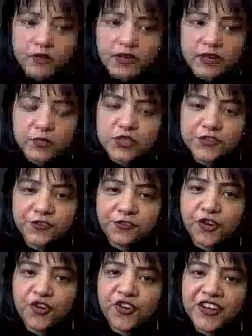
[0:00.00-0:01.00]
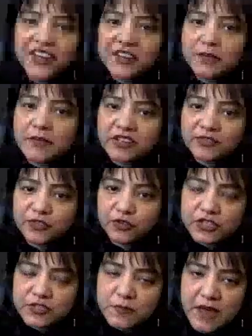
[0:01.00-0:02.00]
it was flowing in a
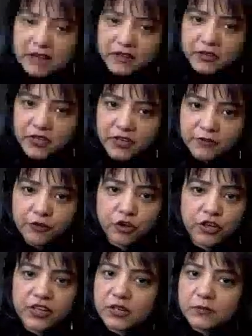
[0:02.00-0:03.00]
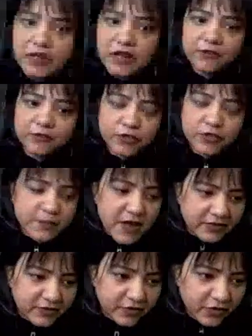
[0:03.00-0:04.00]
mellifluous manner, okay, flowing in a mellifluous
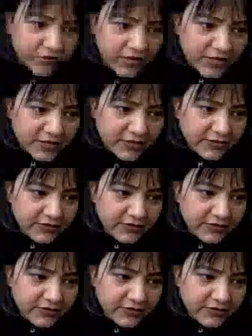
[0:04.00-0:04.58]
manner, all right.